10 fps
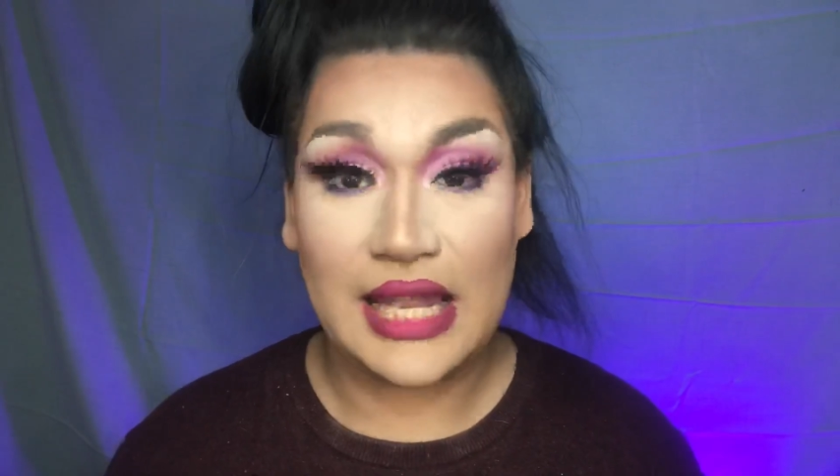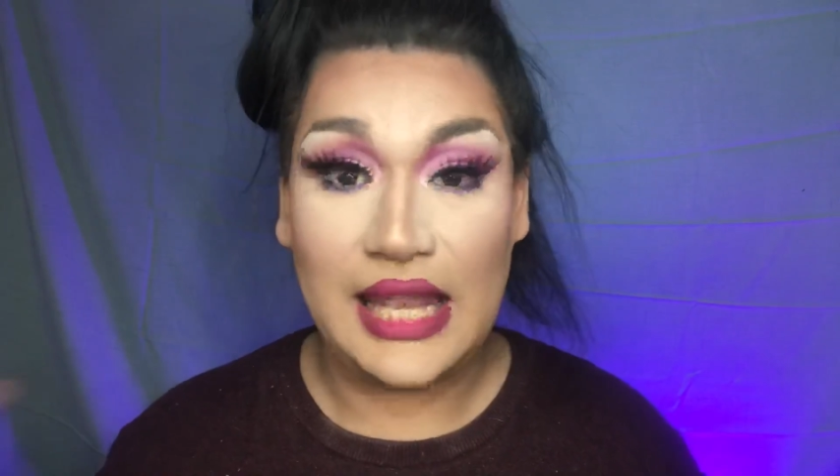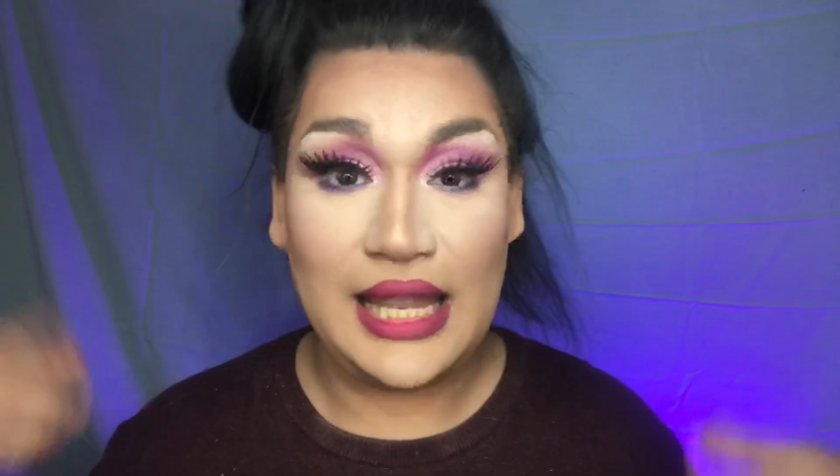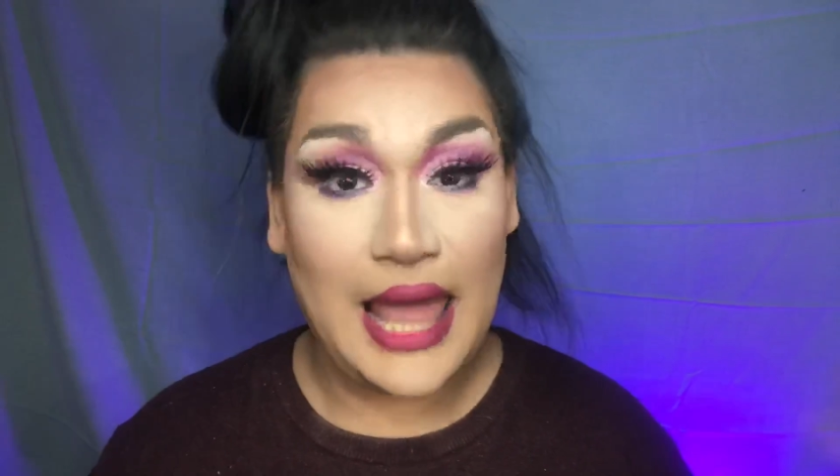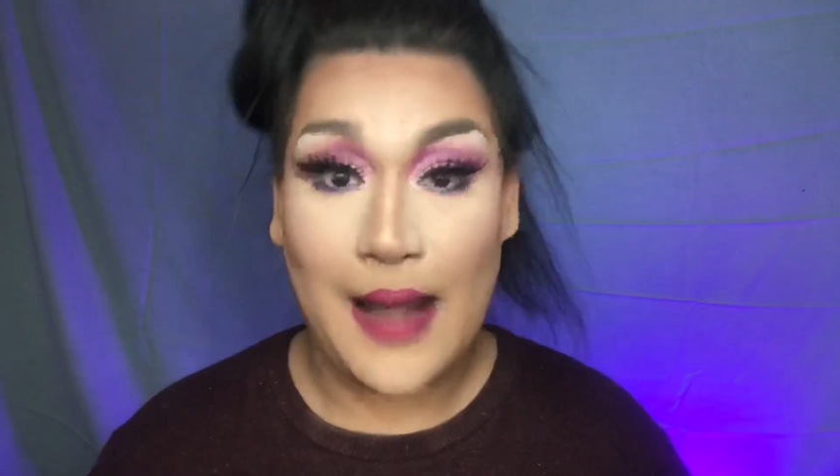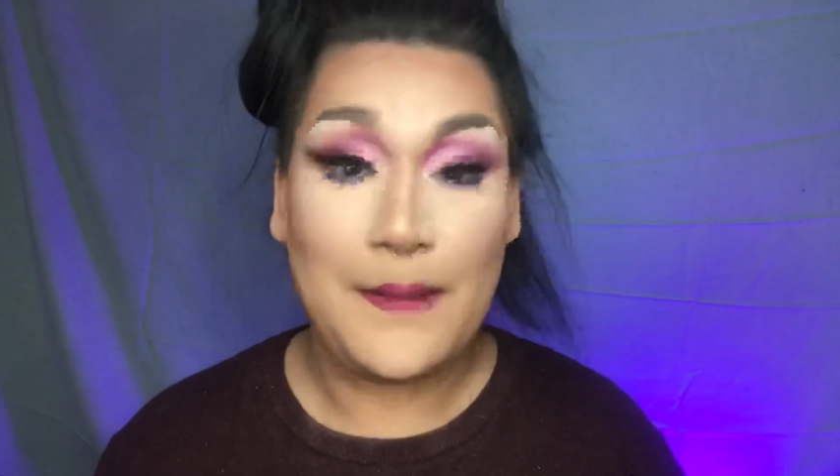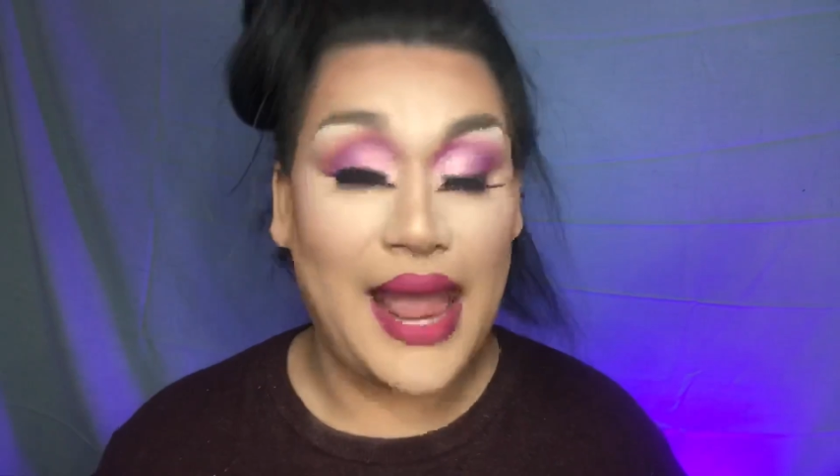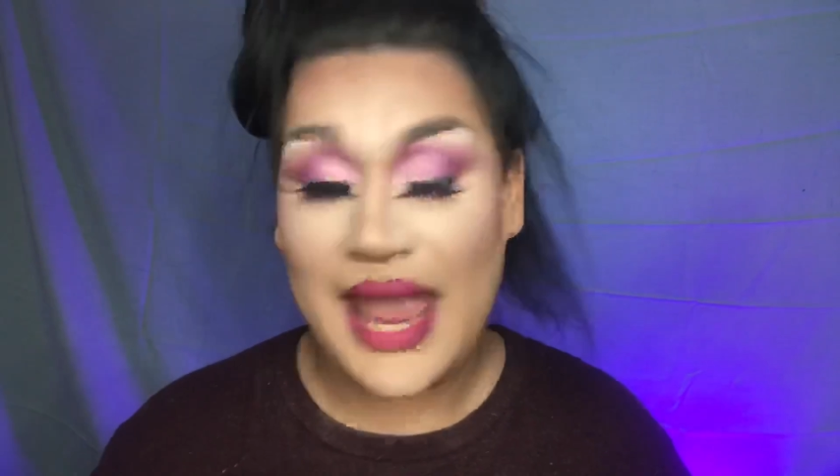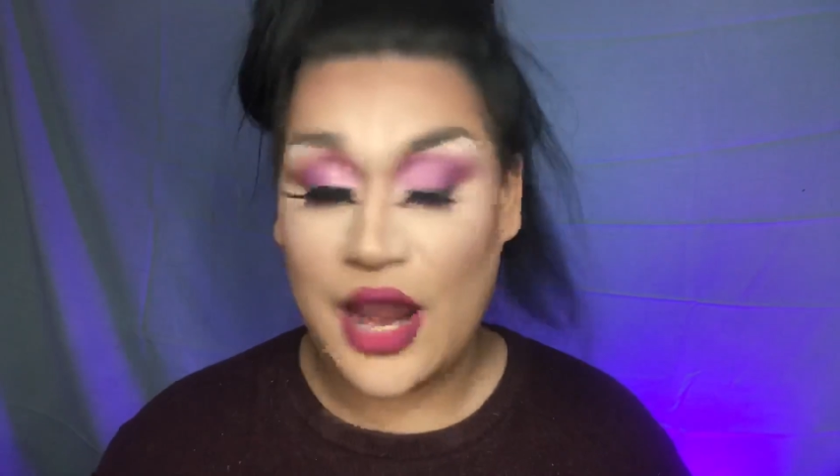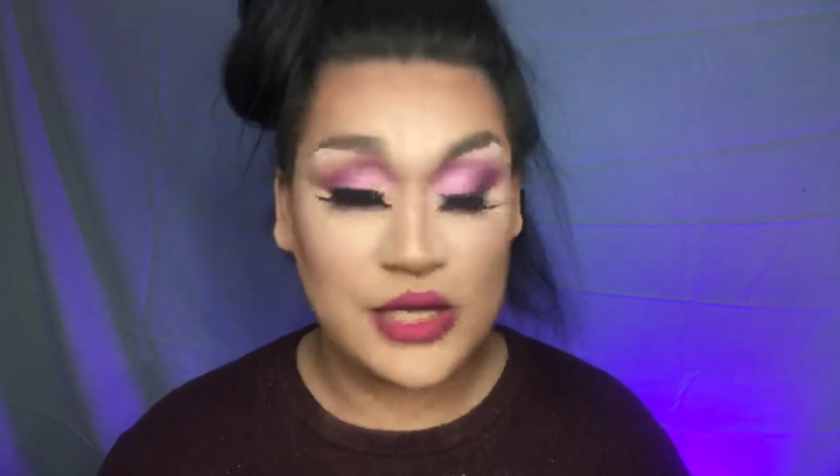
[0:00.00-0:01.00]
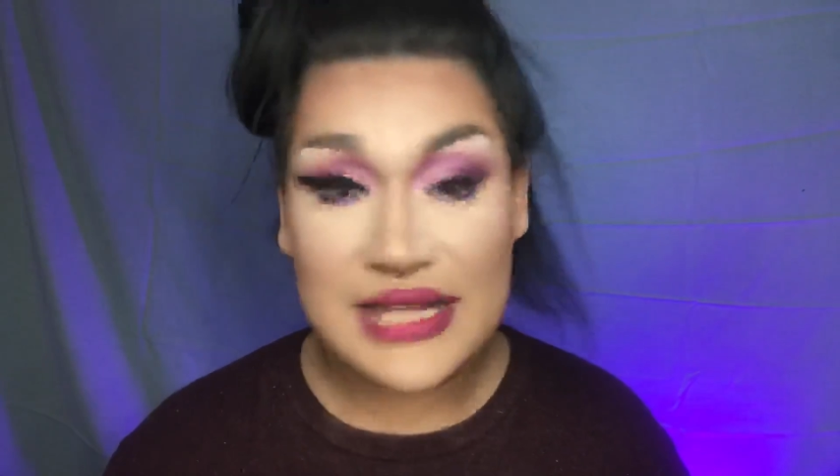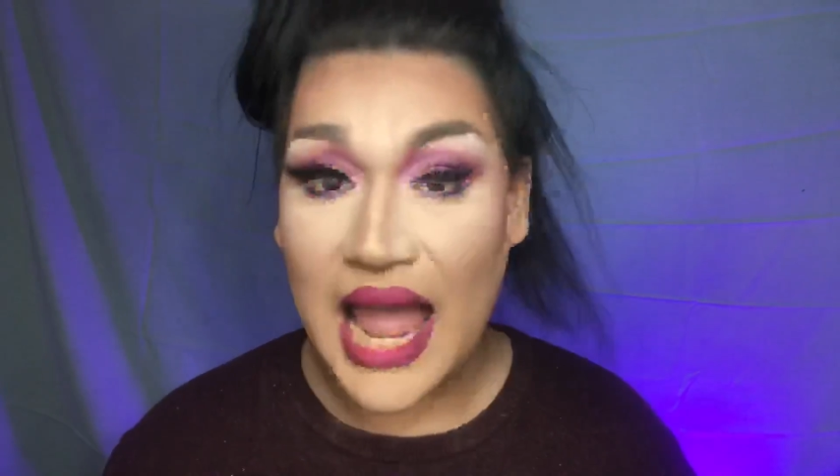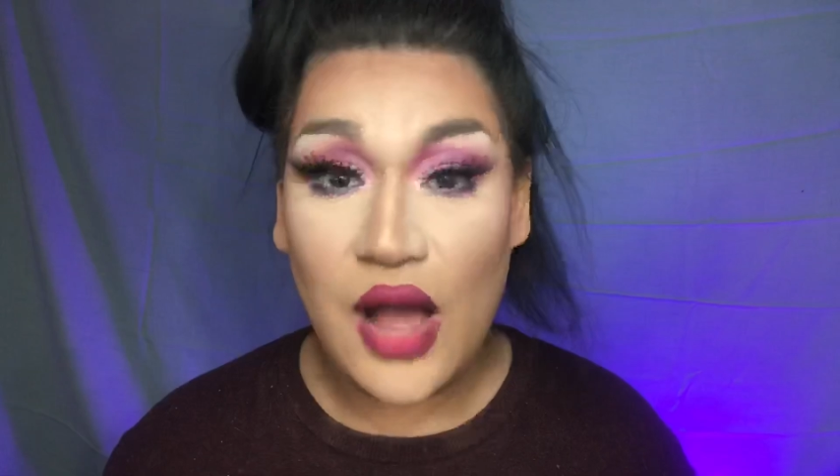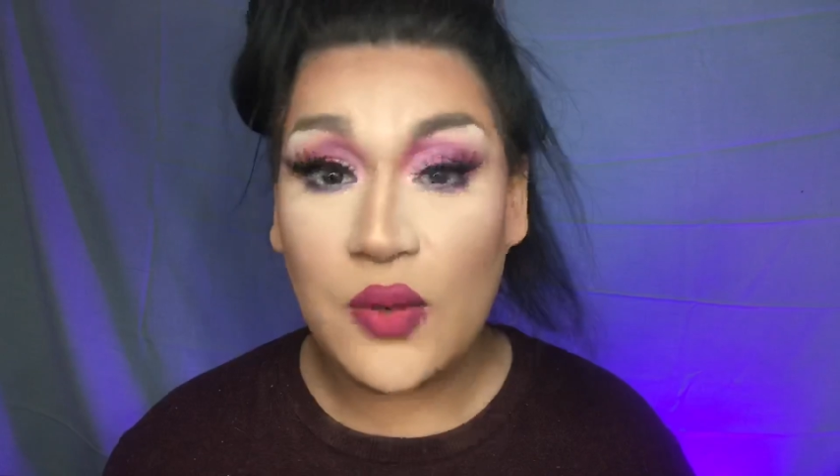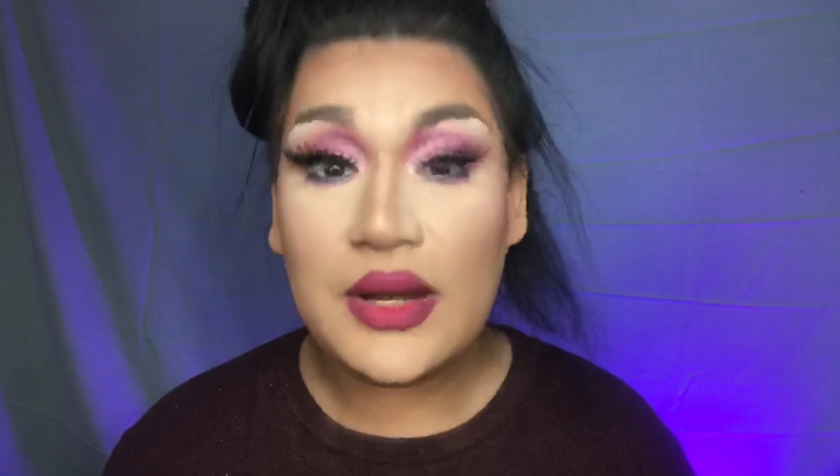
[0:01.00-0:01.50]
let my hair
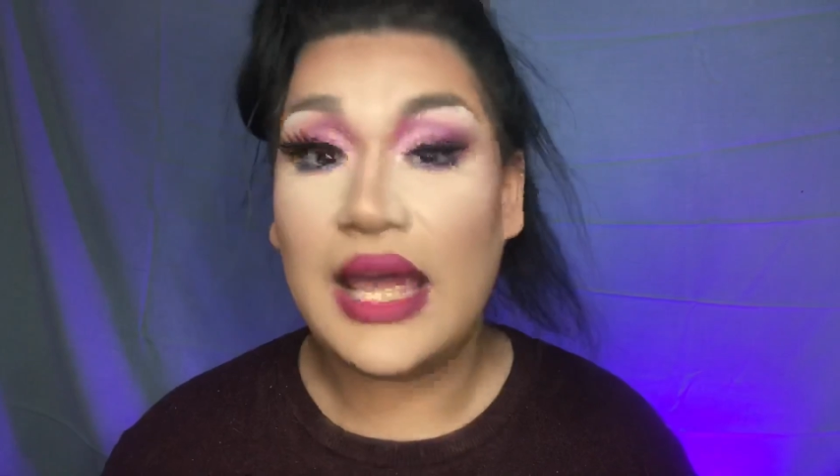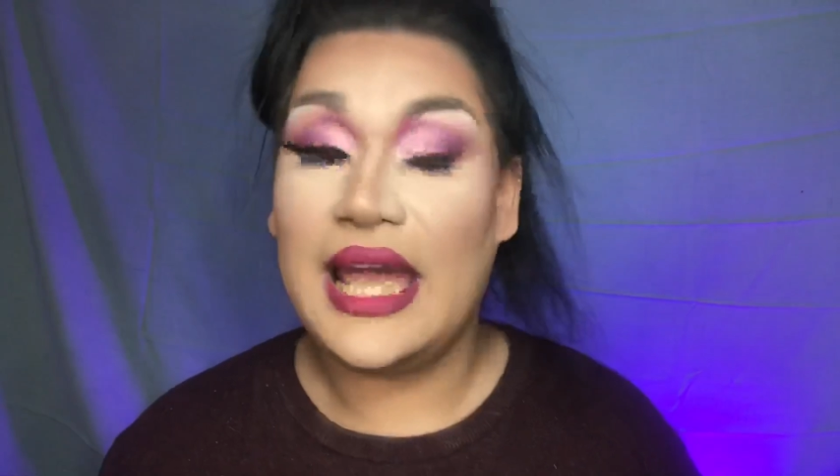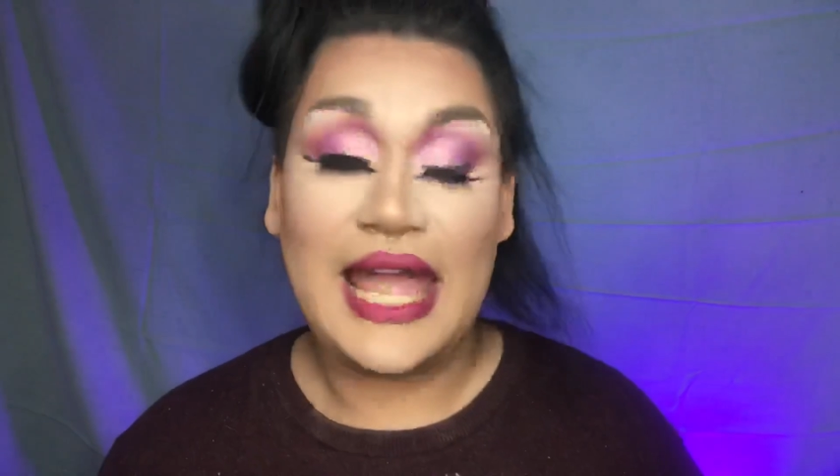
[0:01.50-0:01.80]
down